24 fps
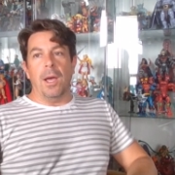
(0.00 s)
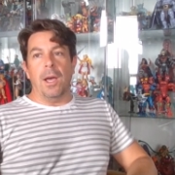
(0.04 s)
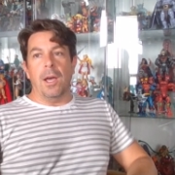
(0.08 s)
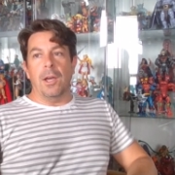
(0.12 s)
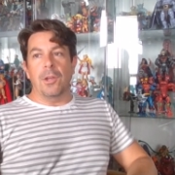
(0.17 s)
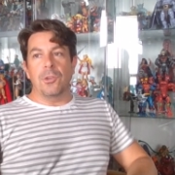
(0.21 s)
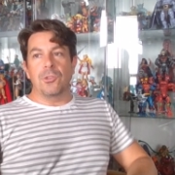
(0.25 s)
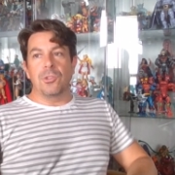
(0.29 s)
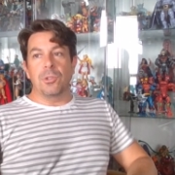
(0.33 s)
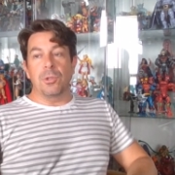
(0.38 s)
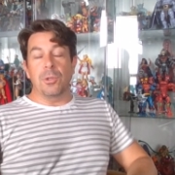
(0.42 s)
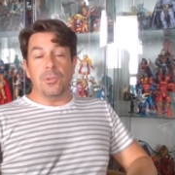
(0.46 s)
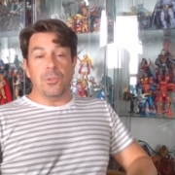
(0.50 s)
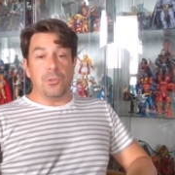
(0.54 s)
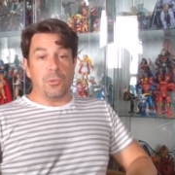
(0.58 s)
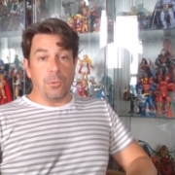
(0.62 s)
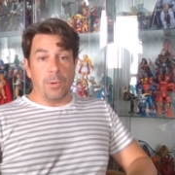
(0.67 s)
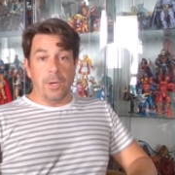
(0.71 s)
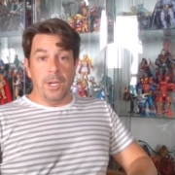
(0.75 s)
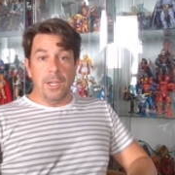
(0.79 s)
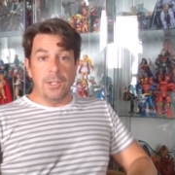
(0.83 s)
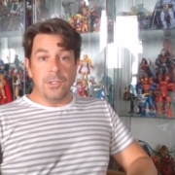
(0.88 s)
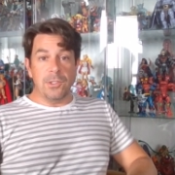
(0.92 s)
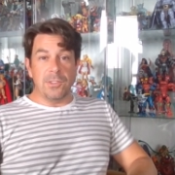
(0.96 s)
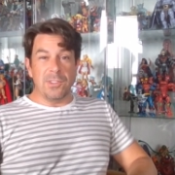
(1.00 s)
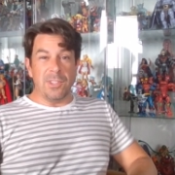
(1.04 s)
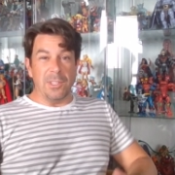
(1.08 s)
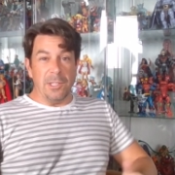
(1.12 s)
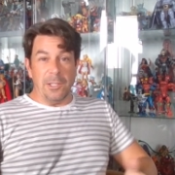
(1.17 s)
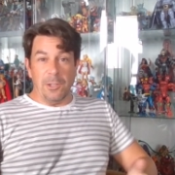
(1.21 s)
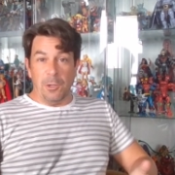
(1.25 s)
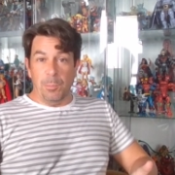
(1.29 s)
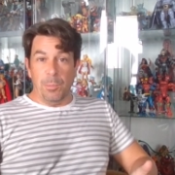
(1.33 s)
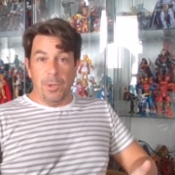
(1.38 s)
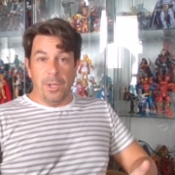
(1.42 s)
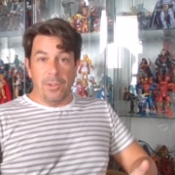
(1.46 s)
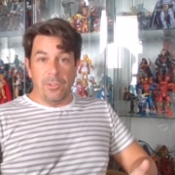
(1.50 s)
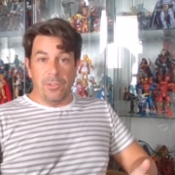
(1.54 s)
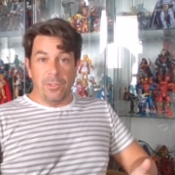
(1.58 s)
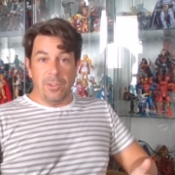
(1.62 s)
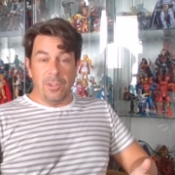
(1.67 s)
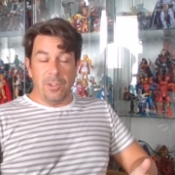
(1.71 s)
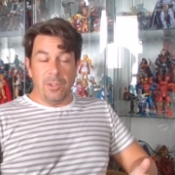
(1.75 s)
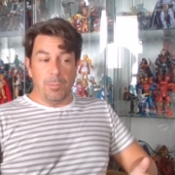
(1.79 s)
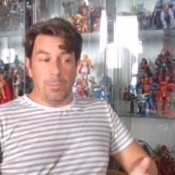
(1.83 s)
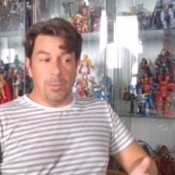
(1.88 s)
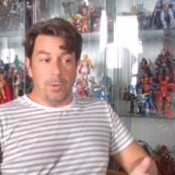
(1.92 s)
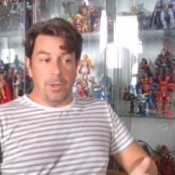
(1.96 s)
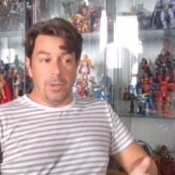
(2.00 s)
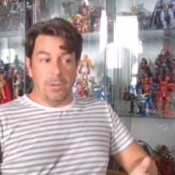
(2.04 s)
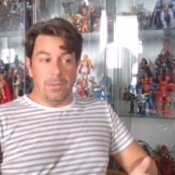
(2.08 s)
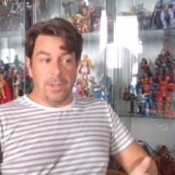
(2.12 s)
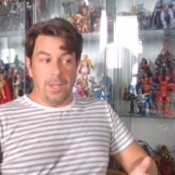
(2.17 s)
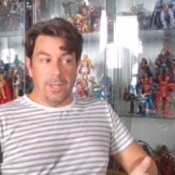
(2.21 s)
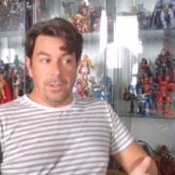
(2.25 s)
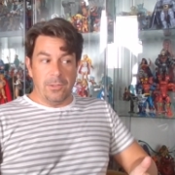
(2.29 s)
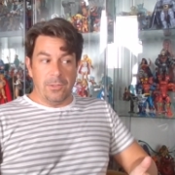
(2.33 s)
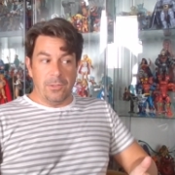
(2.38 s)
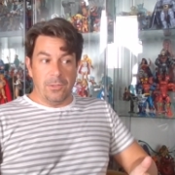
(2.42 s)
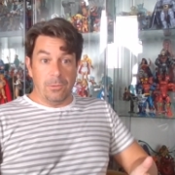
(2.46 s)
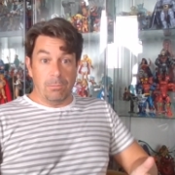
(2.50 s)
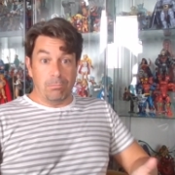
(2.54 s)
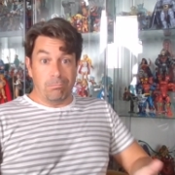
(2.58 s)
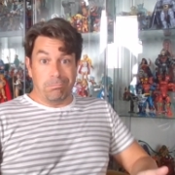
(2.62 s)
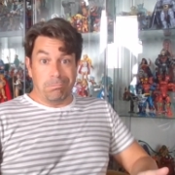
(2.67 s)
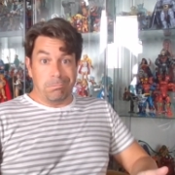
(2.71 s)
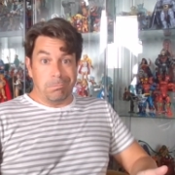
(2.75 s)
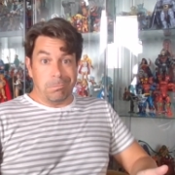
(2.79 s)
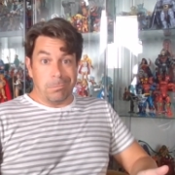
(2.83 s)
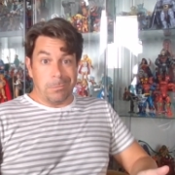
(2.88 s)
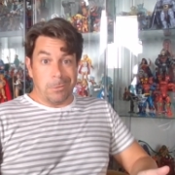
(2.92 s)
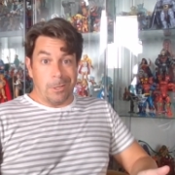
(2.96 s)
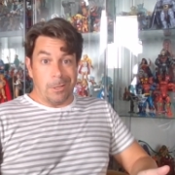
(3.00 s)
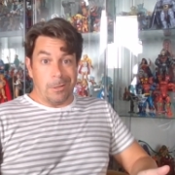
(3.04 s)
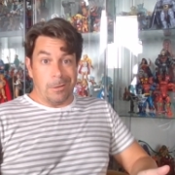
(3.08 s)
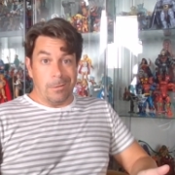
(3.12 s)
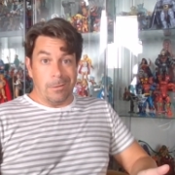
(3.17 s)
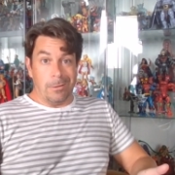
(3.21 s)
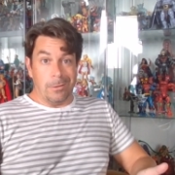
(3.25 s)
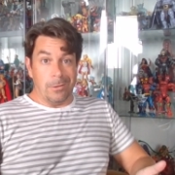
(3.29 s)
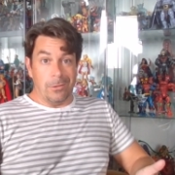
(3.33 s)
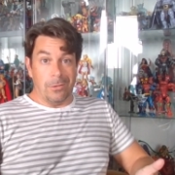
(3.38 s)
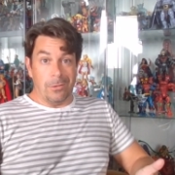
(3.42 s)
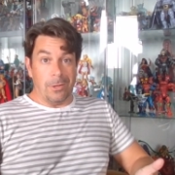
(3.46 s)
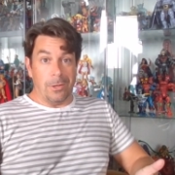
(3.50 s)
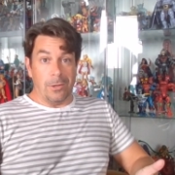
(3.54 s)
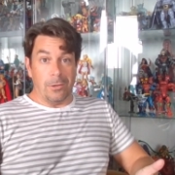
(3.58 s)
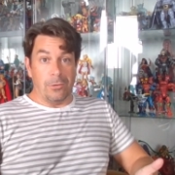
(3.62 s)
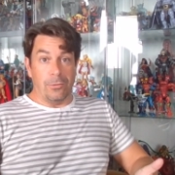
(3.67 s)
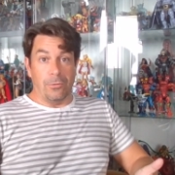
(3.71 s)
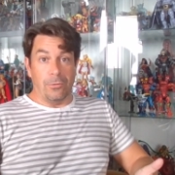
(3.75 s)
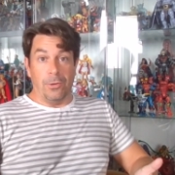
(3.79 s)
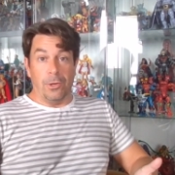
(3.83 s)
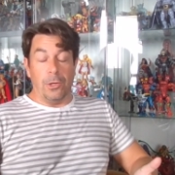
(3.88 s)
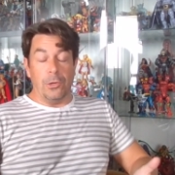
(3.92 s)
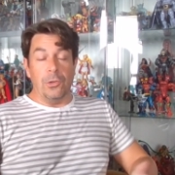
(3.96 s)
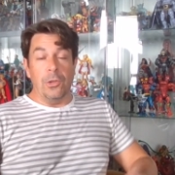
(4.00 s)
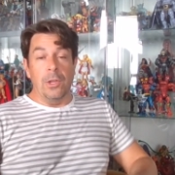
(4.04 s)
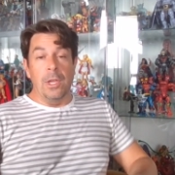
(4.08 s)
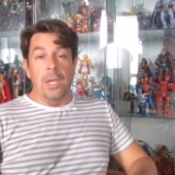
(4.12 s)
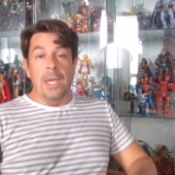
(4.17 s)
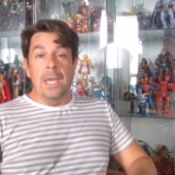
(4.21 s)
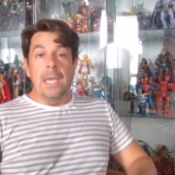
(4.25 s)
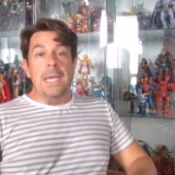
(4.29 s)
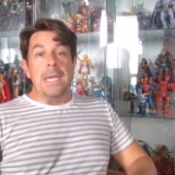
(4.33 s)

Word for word: Uh, she looks great. It's a little basic, but that's kind of the design's fault.